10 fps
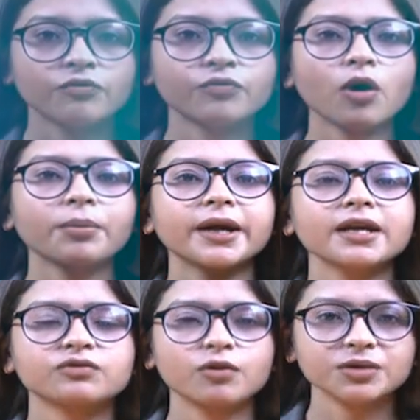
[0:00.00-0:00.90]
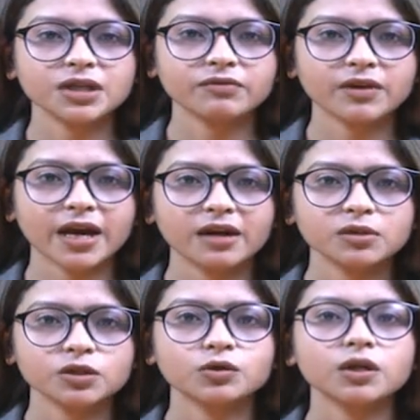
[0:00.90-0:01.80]
Warm greetings from TNV
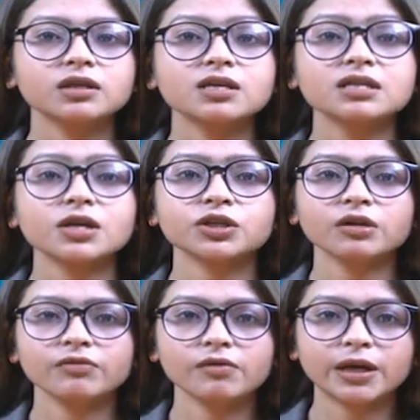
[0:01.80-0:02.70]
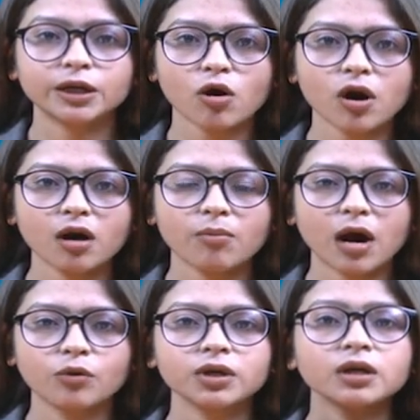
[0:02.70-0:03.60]
Academy. Today in this session, we will talk
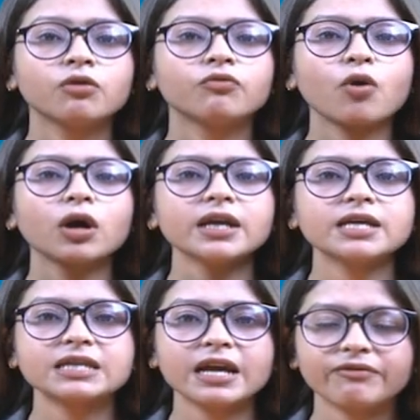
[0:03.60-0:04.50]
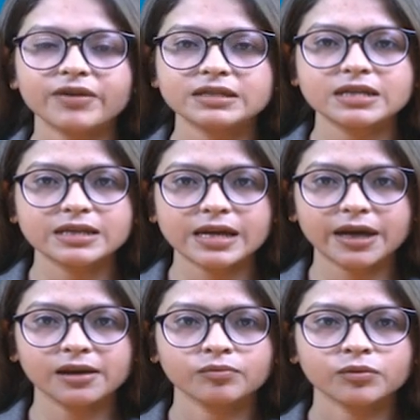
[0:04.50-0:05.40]
about what is
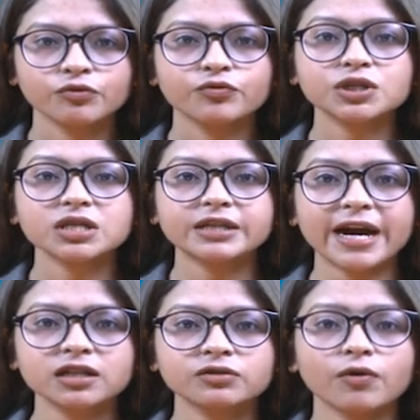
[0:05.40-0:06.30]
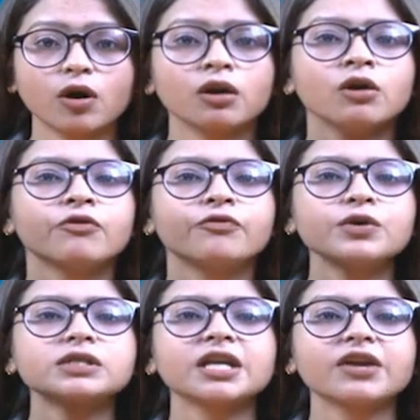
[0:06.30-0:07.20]
FSSAI, which stands for
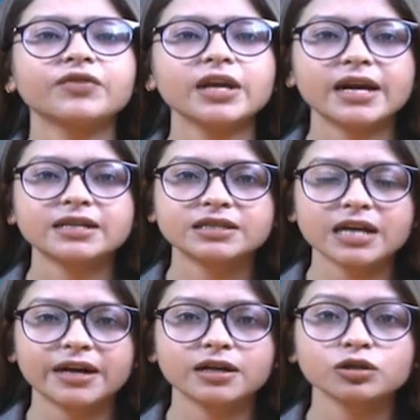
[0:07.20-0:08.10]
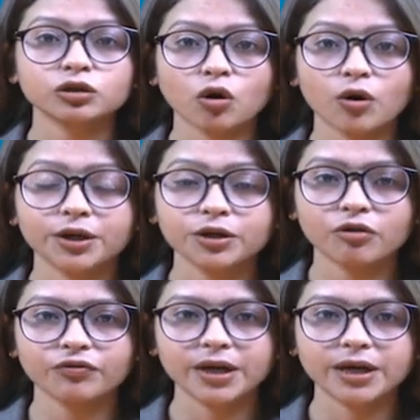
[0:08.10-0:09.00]
Food Safety and Standards Authority
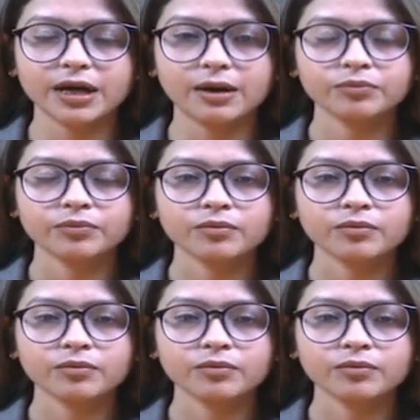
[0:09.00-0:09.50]
of India.